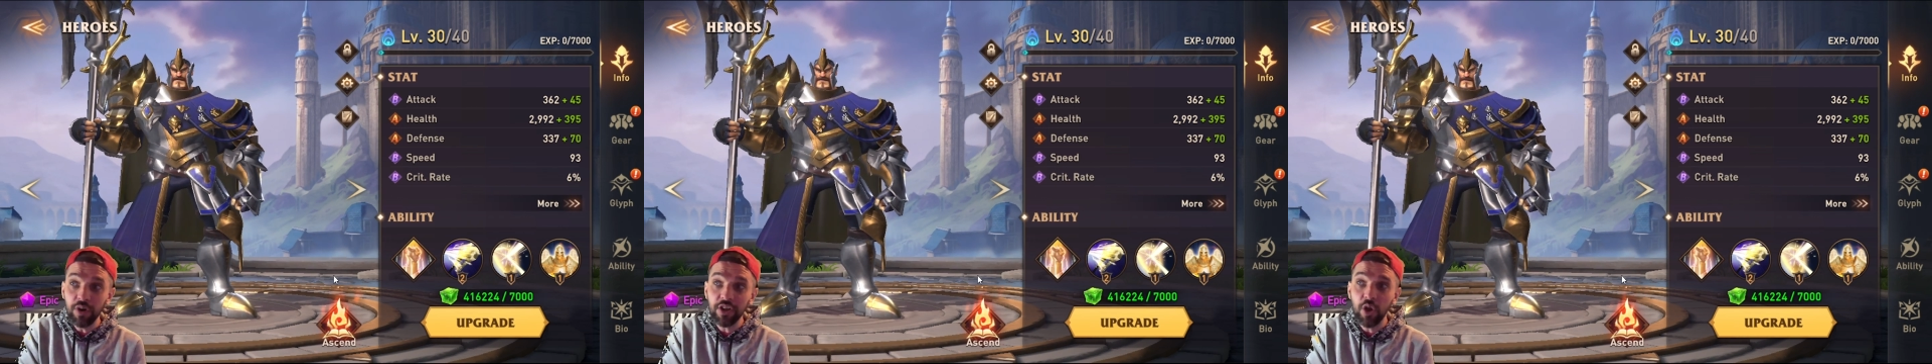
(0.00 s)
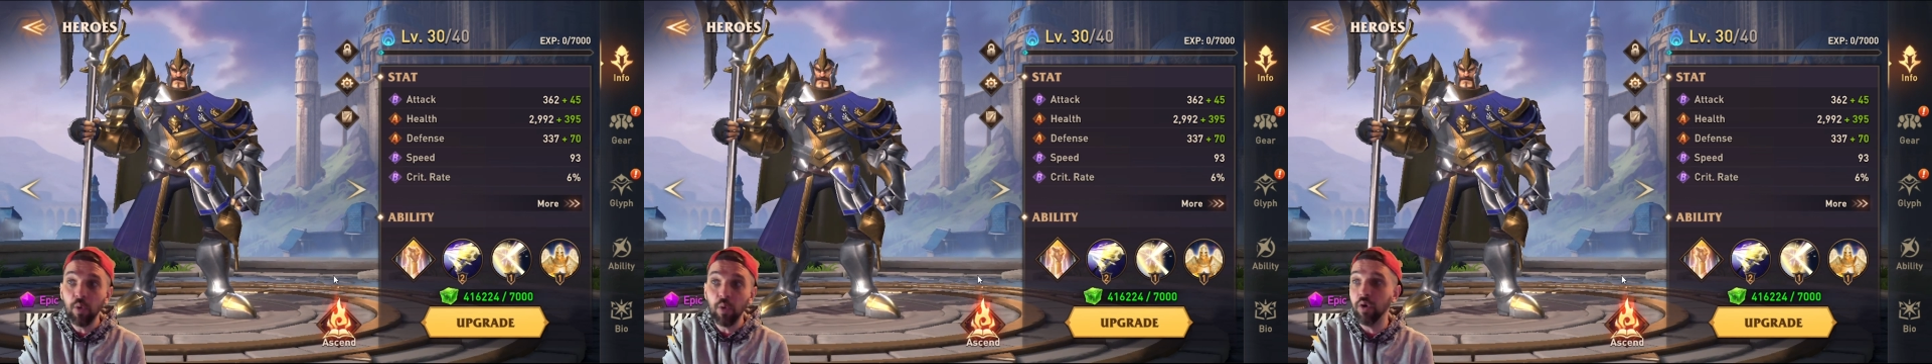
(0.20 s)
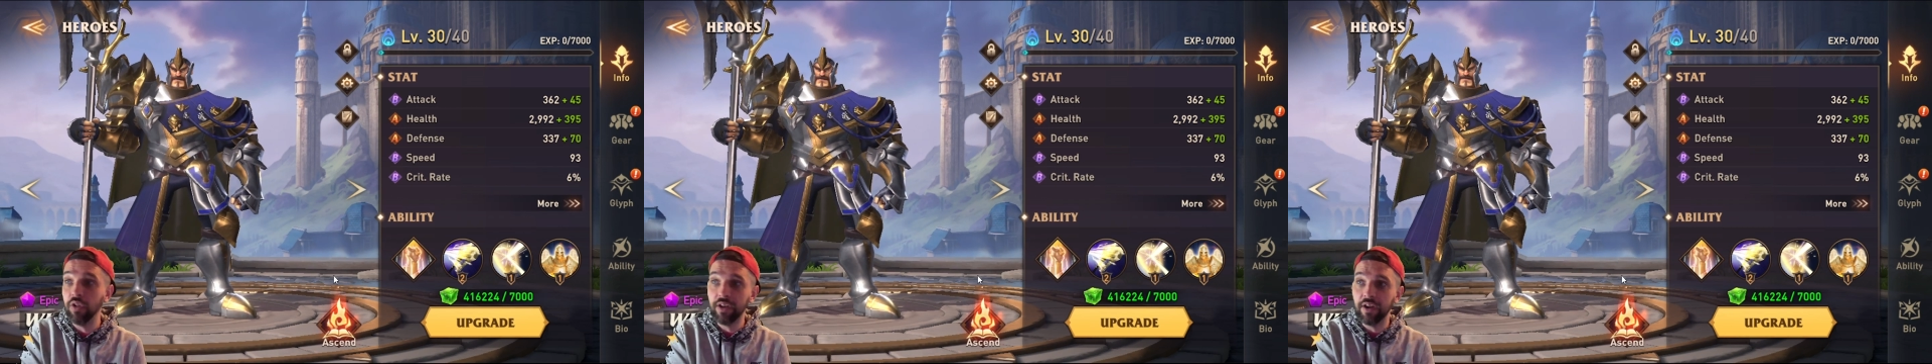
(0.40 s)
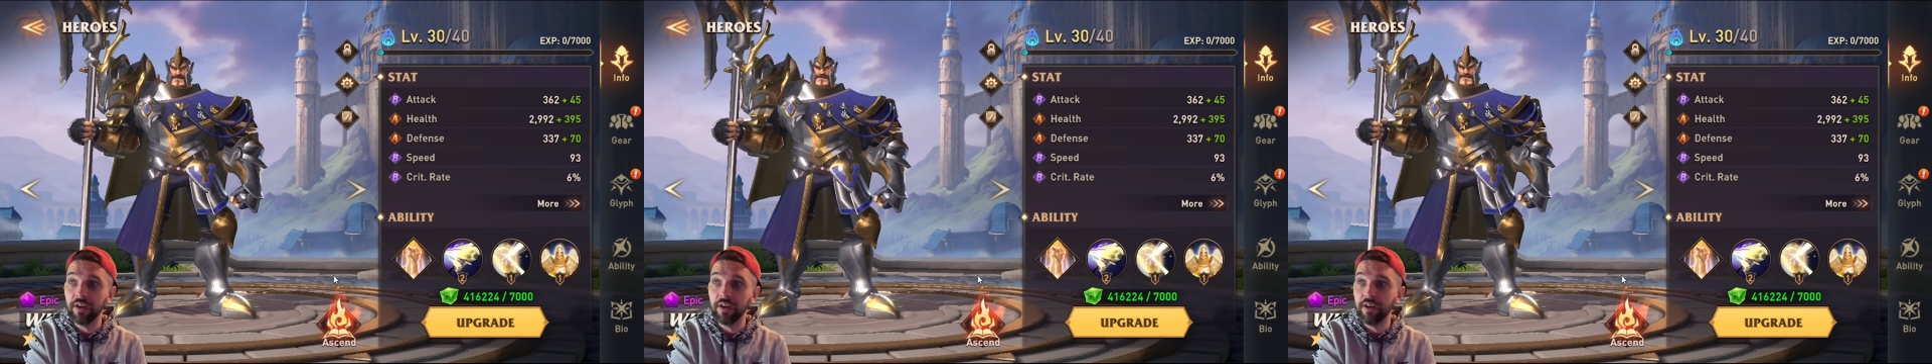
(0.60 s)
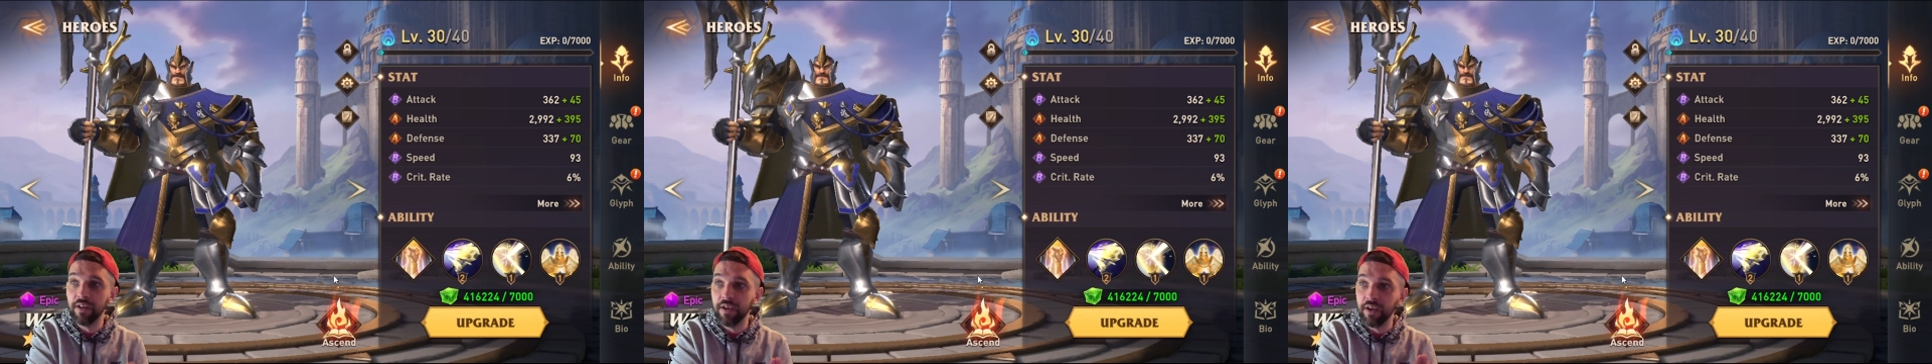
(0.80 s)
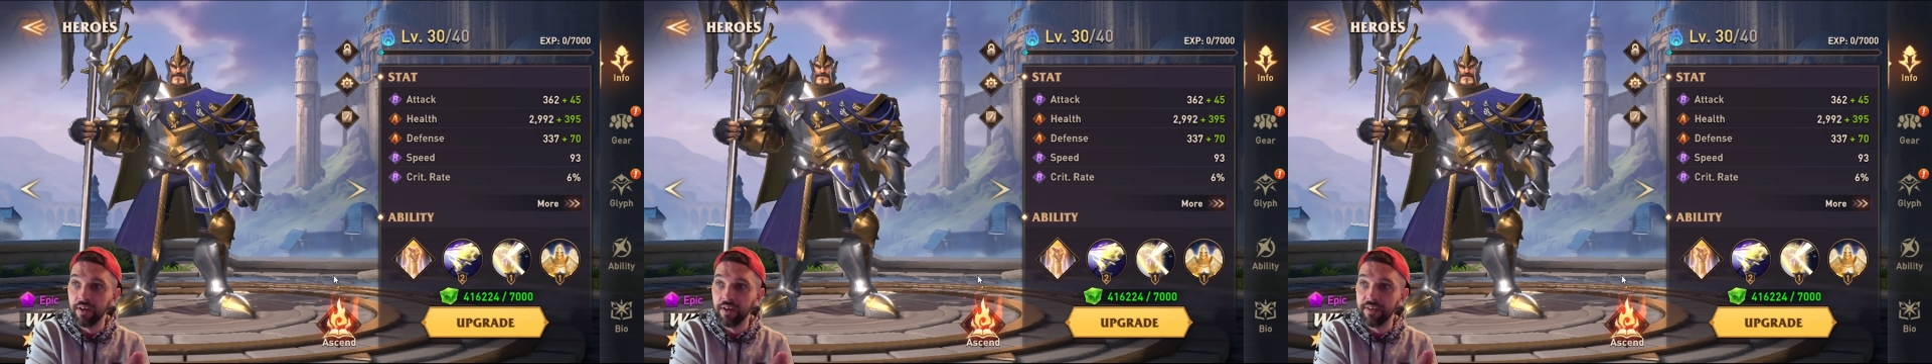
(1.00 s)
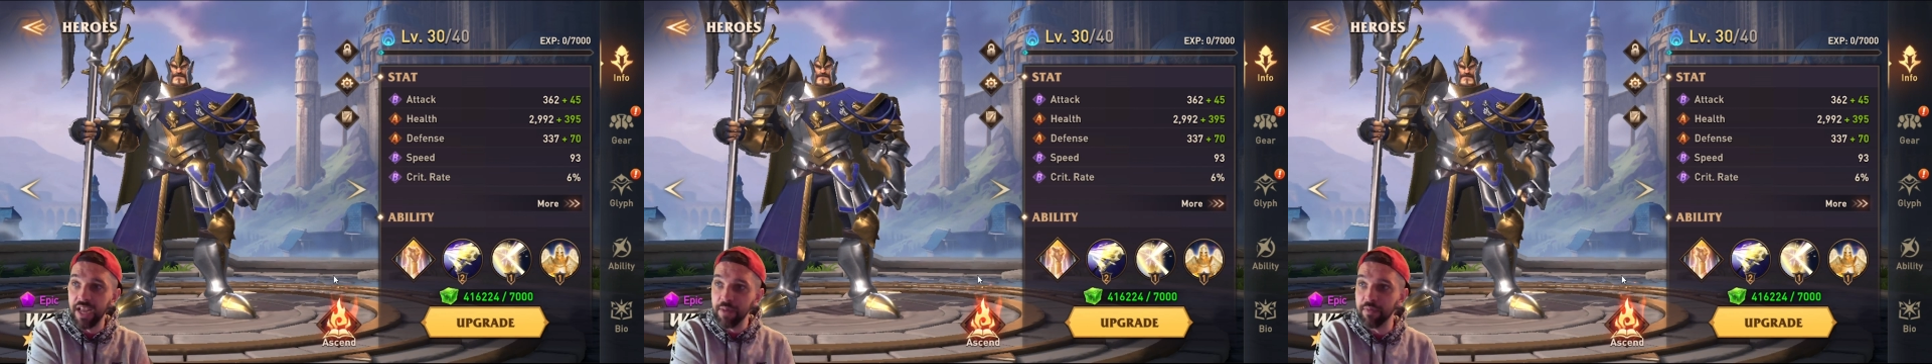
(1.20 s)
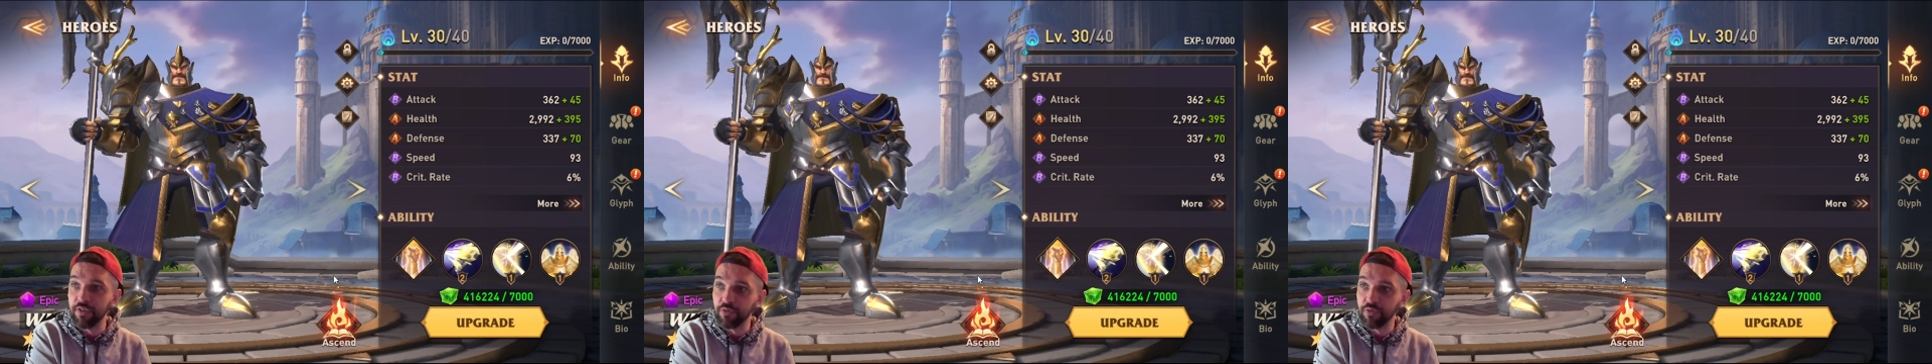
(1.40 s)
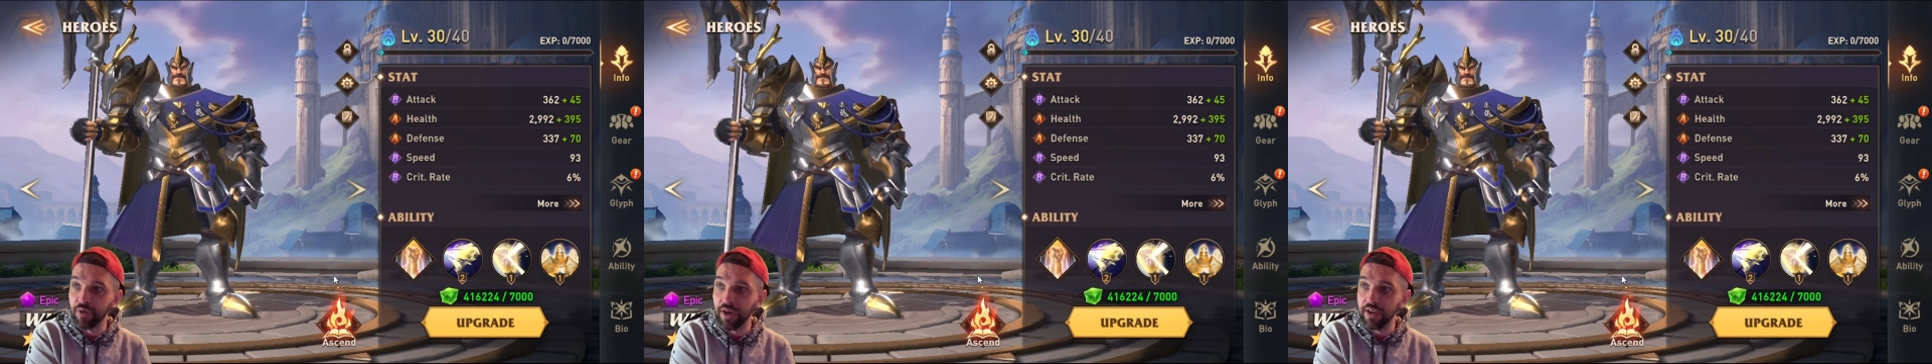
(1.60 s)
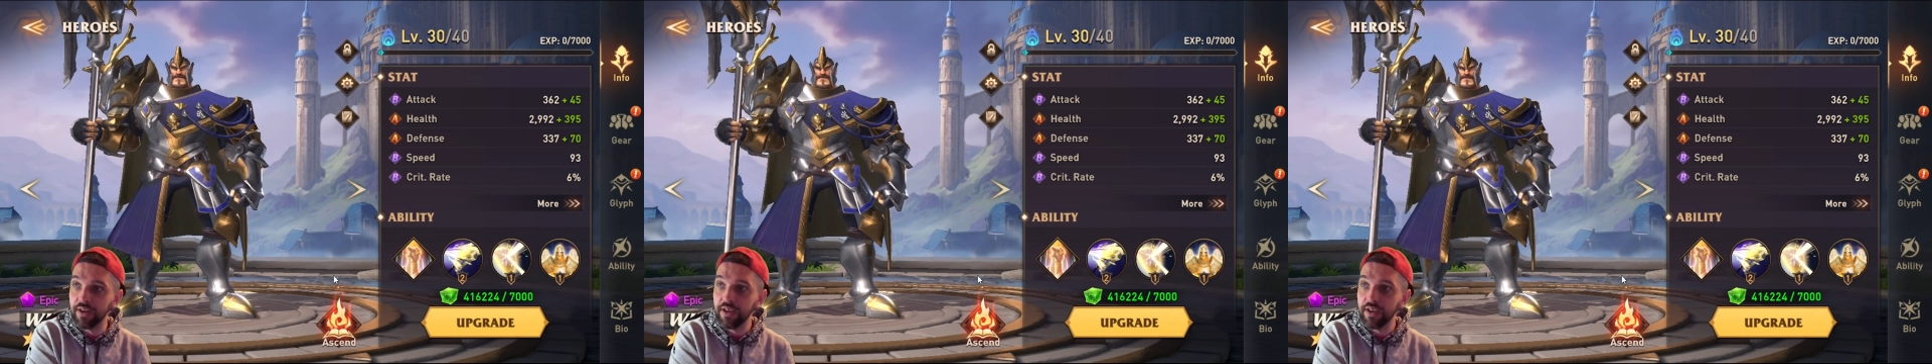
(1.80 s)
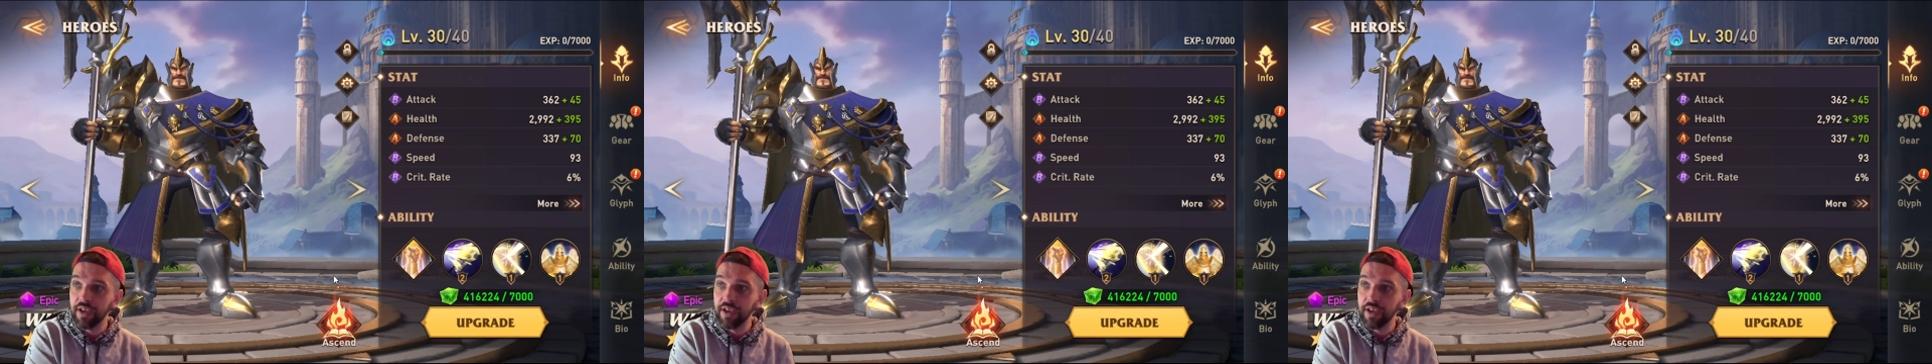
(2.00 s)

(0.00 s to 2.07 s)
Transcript: to go all in on damage, right?